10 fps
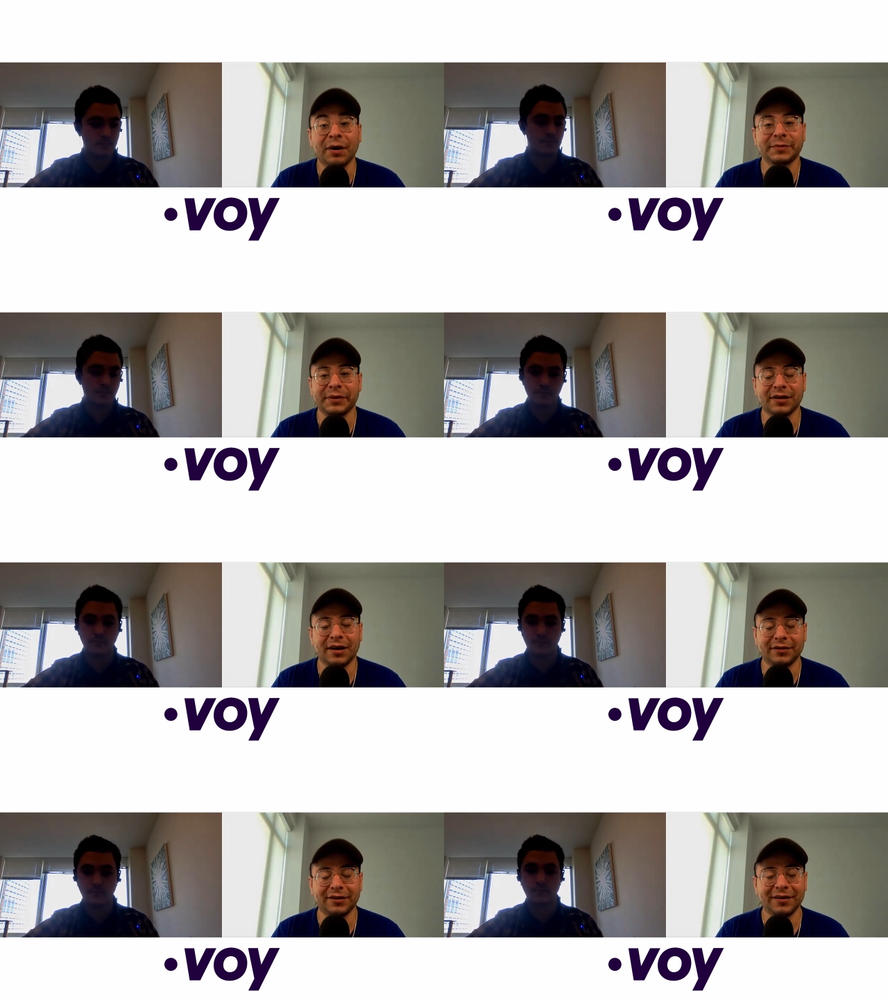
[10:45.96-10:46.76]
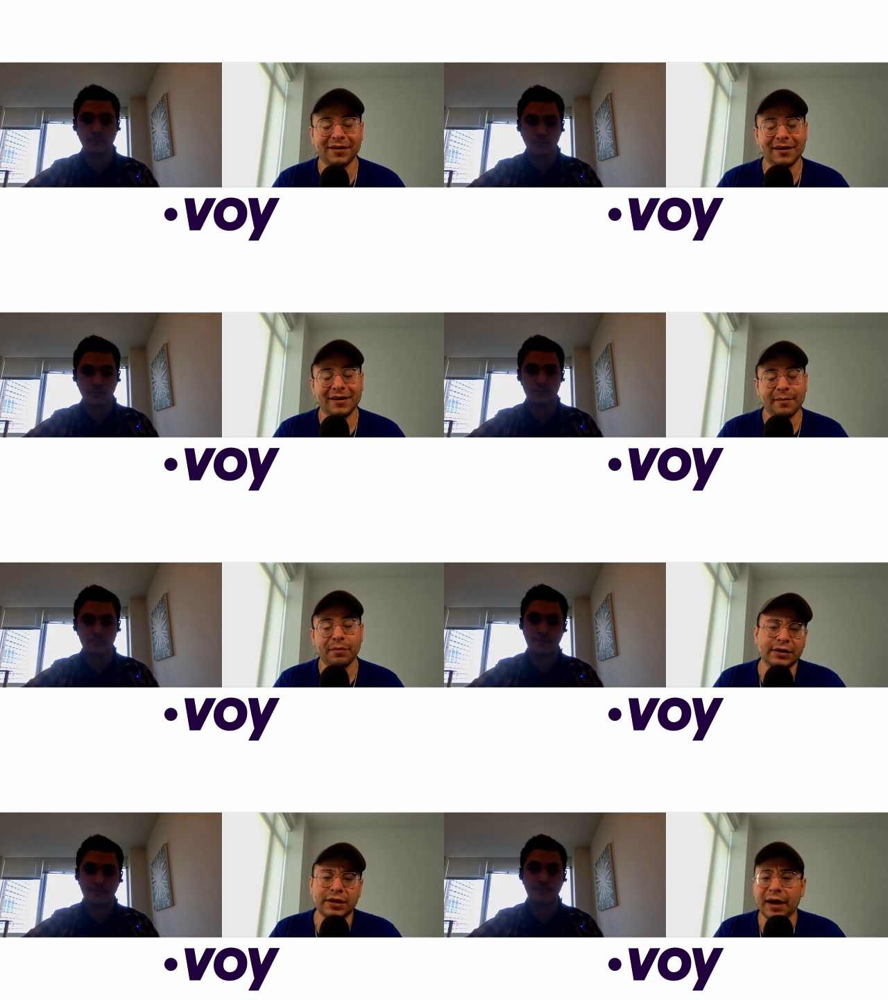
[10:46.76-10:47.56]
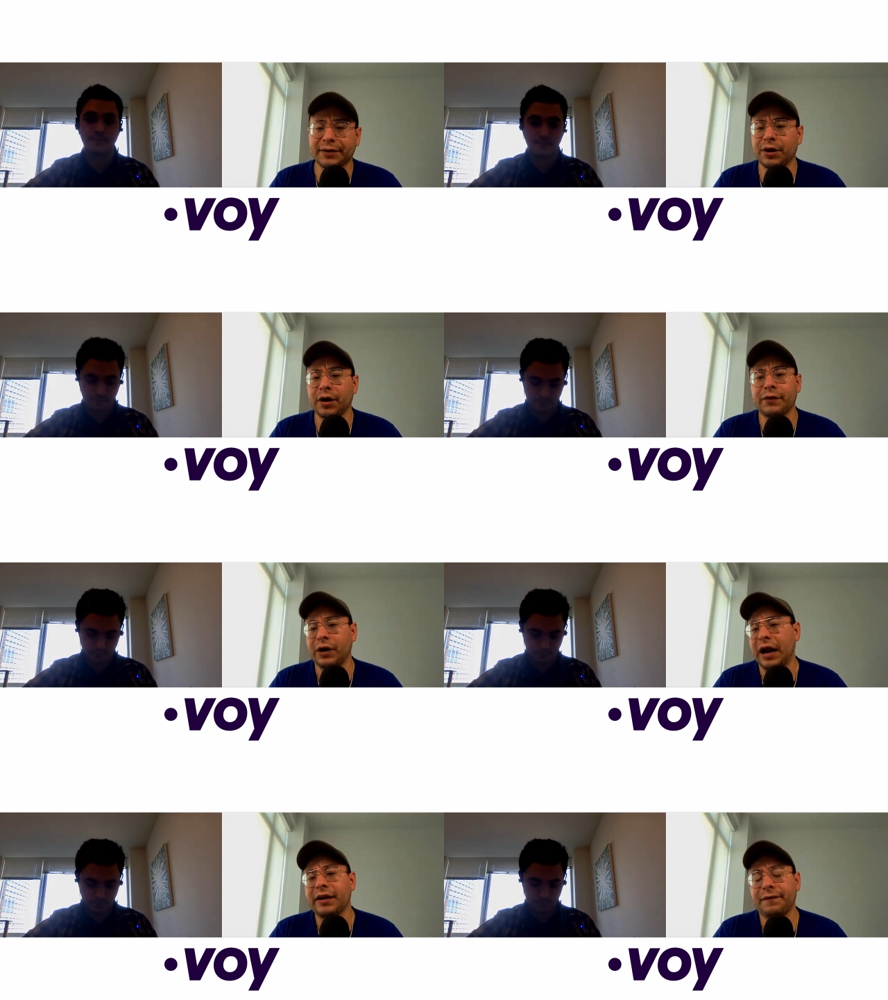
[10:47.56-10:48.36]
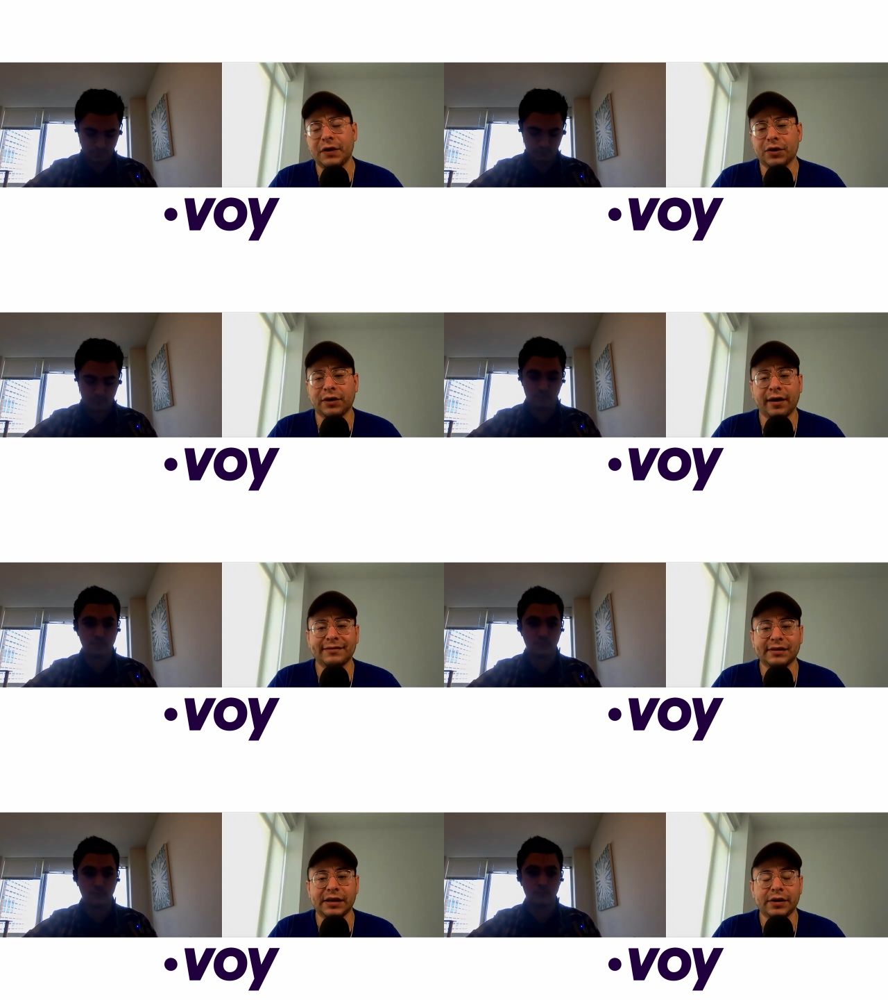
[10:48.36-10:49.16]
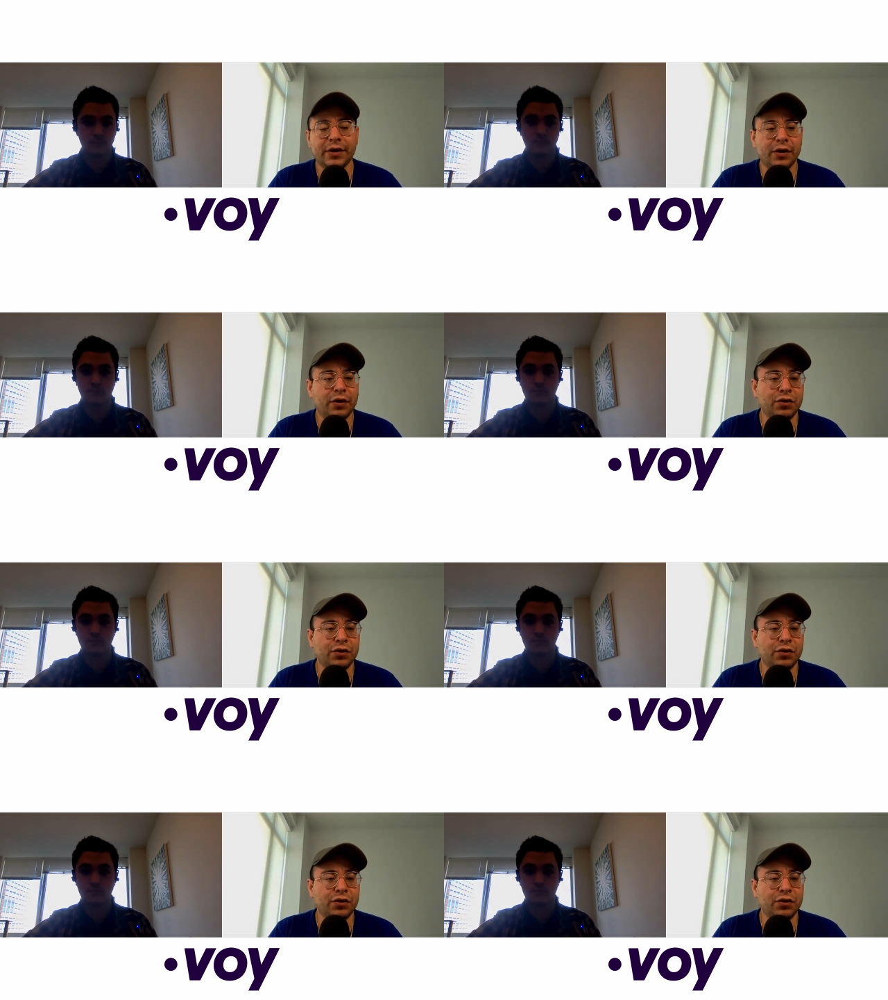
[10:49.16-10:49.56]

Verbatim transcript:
Speaker 1: This guy must be a doctor. As a doctor, if you're any field, honestly,